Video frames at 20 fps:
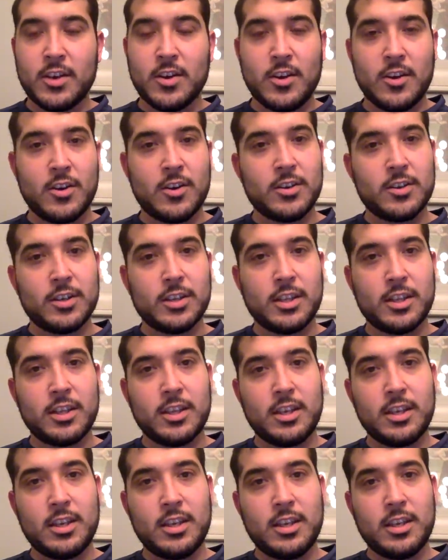on
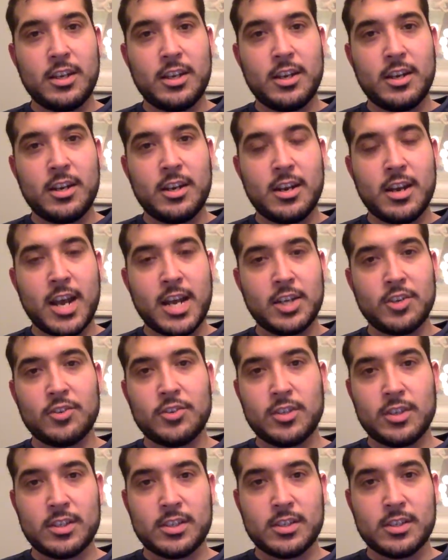the
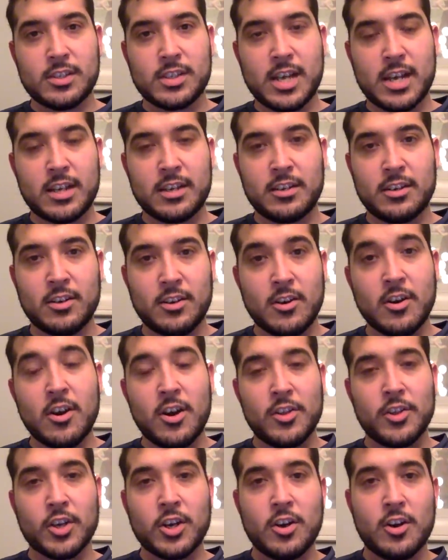nitrous side, or
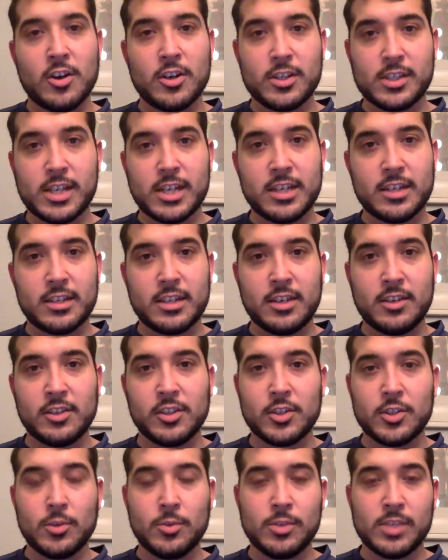on the car side of thing, on
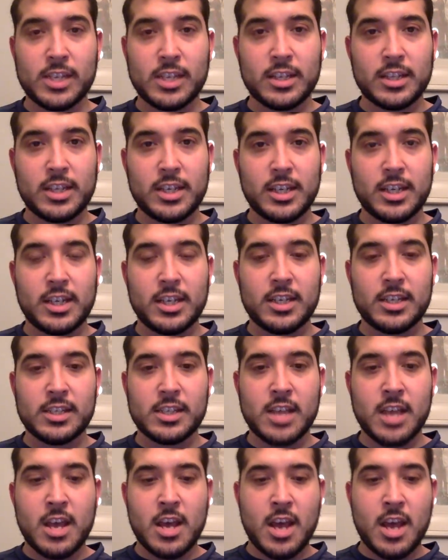the tune side of thing, is